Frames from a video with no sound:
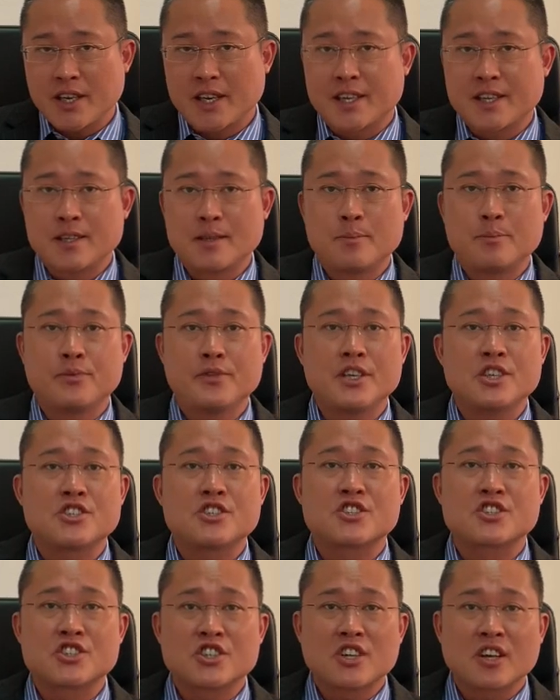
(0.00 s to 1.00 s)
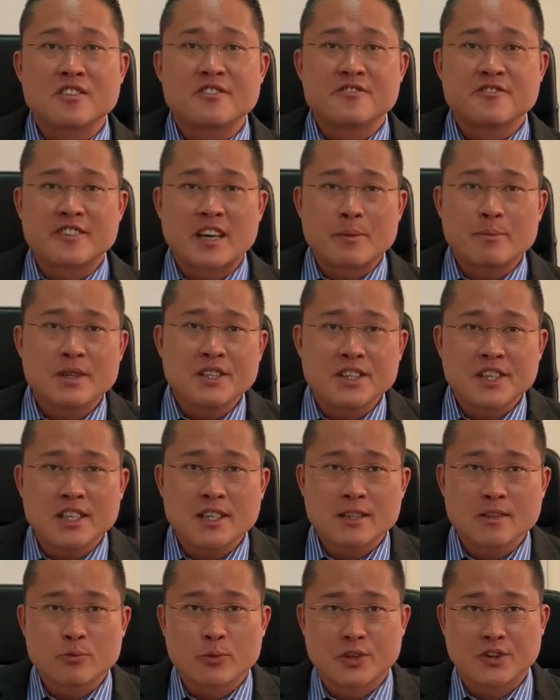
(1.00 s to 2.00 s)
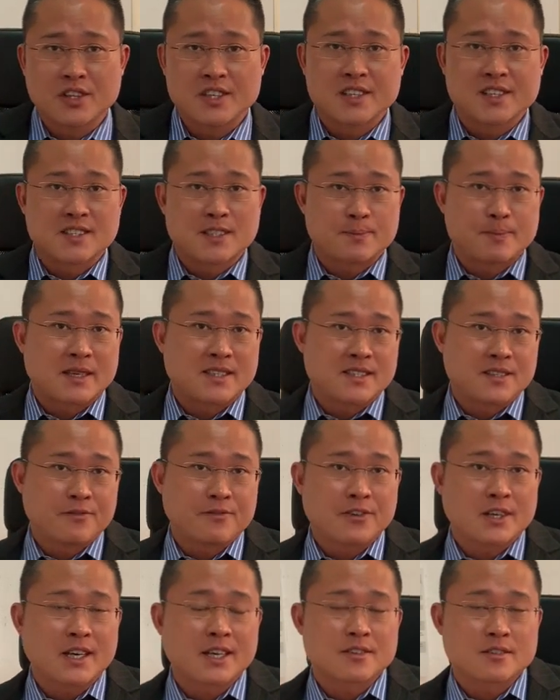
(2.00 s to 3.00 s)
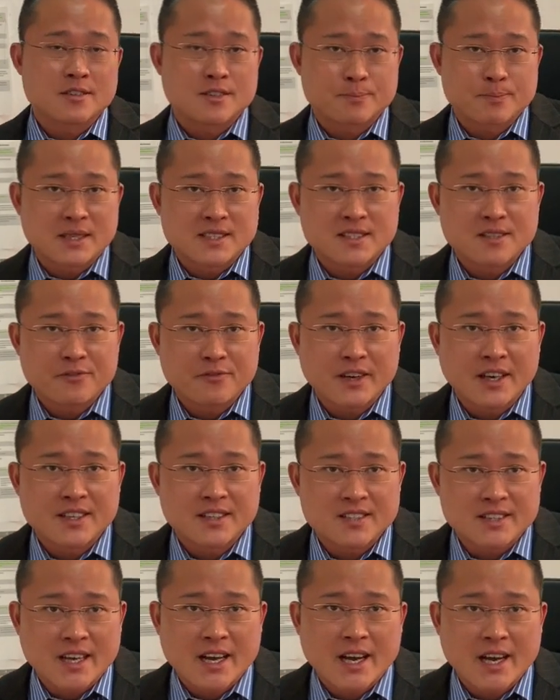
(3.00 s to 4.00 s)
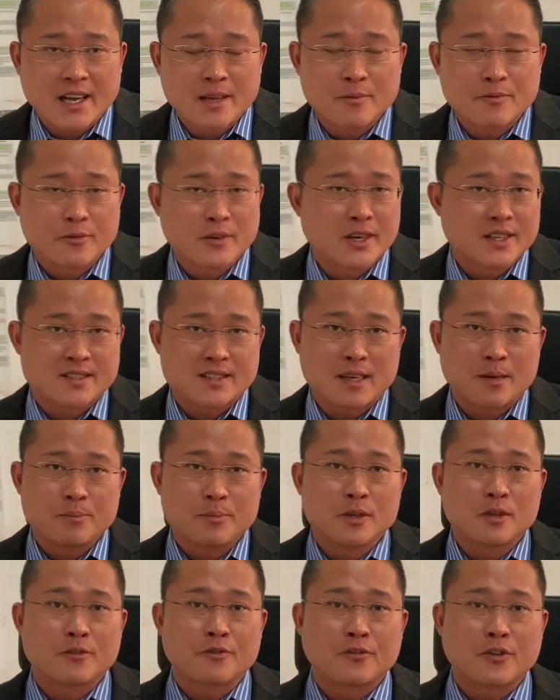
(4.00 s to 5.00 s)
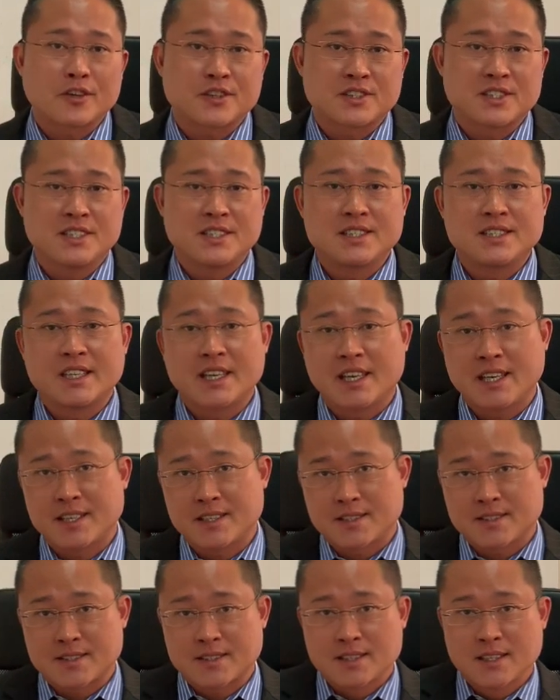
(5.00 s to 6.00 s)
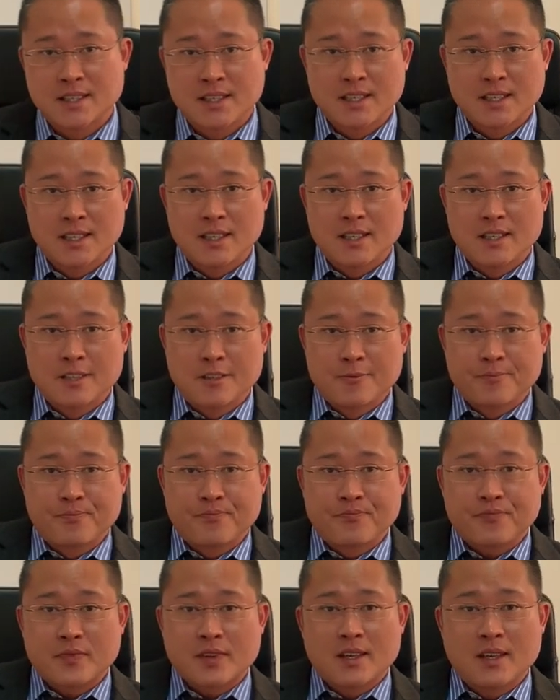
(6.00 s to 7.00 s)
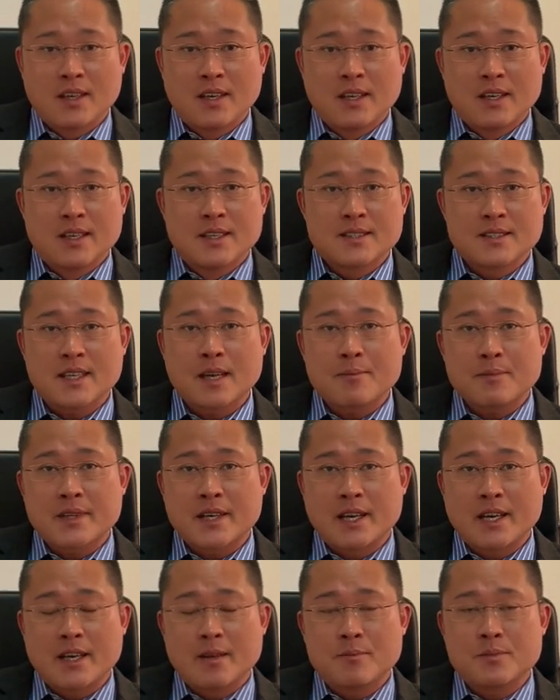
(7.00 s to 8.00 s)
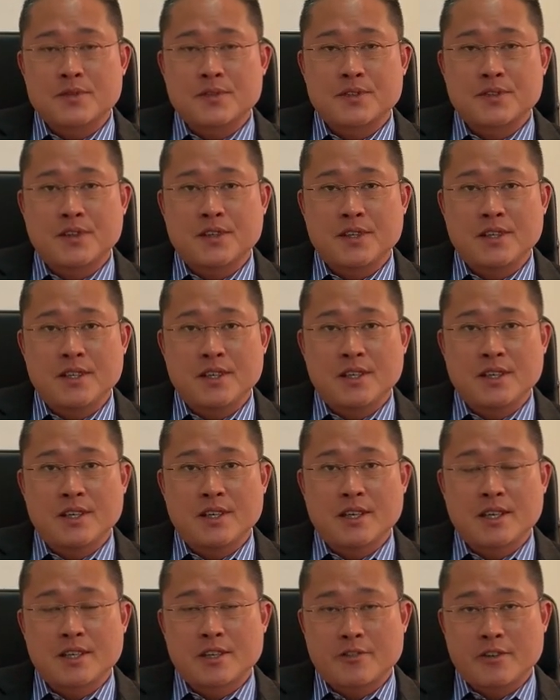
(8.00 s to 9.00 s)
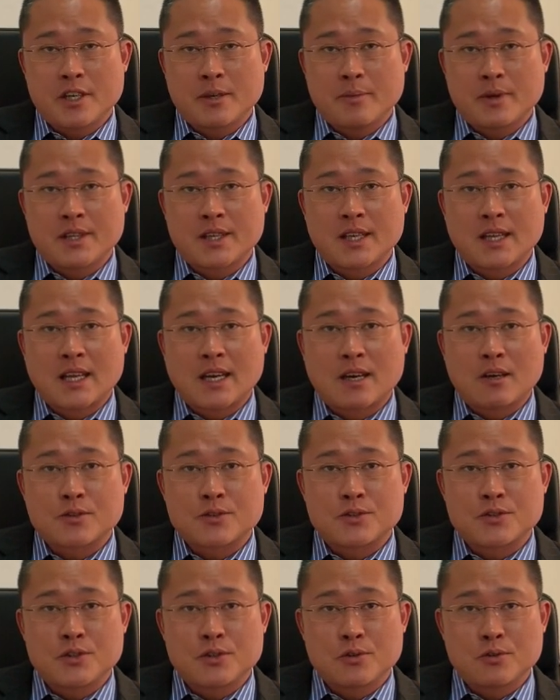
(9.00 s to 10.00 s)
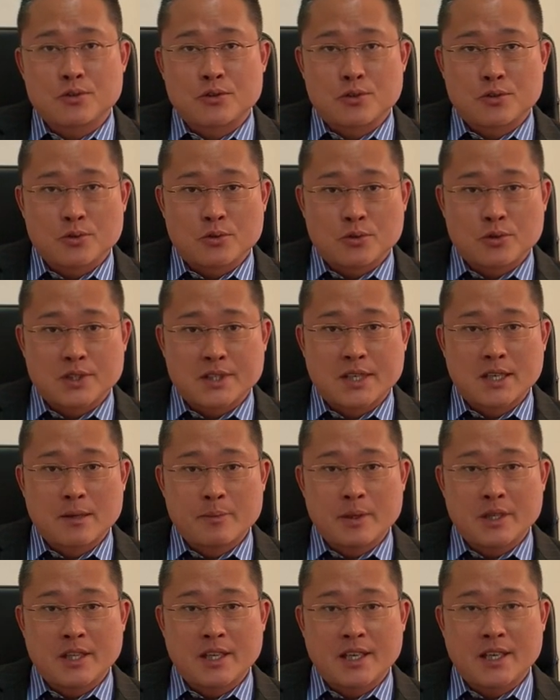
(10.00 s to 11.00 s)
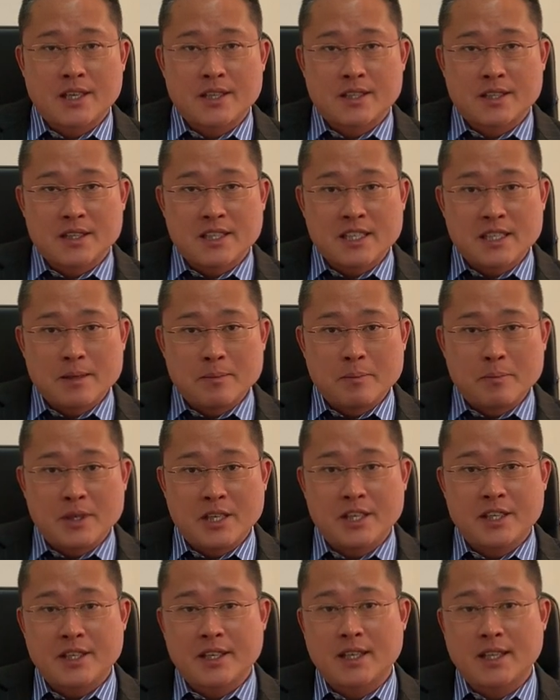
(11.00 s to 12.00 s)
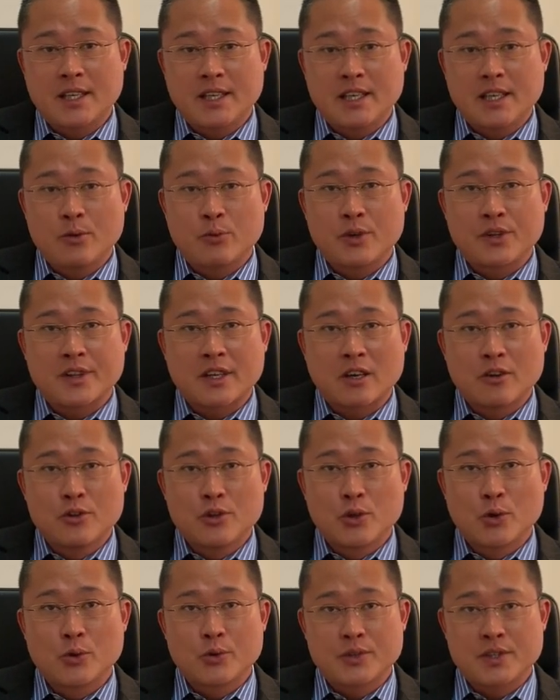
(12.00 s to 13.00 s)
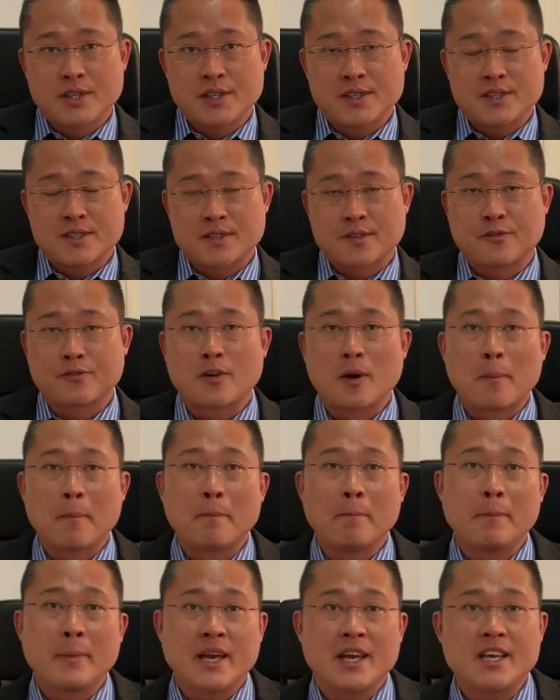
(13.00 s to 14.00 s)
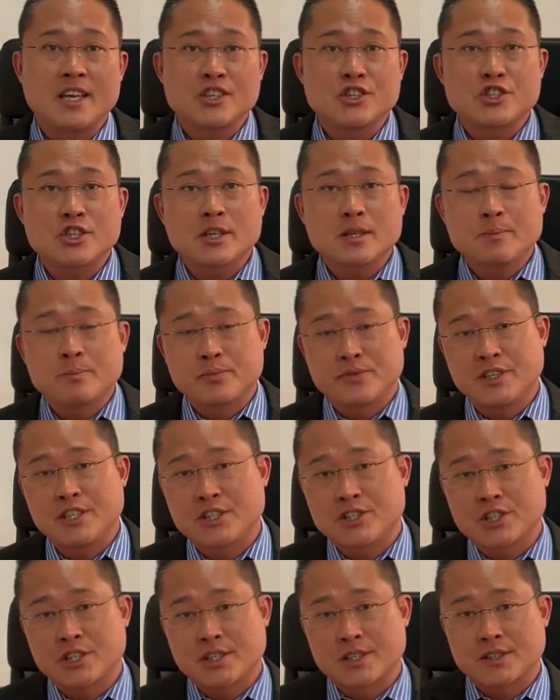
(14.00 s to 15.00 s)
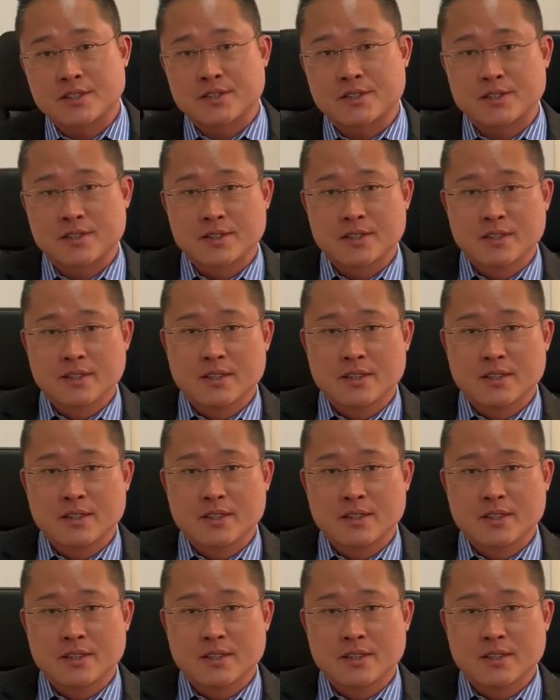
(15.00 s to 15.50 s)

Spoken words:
and the breach is not remedied within a specified time, for example, 14 days. Sometimes the agreement allows you to terminate immediately without notice for major breaches.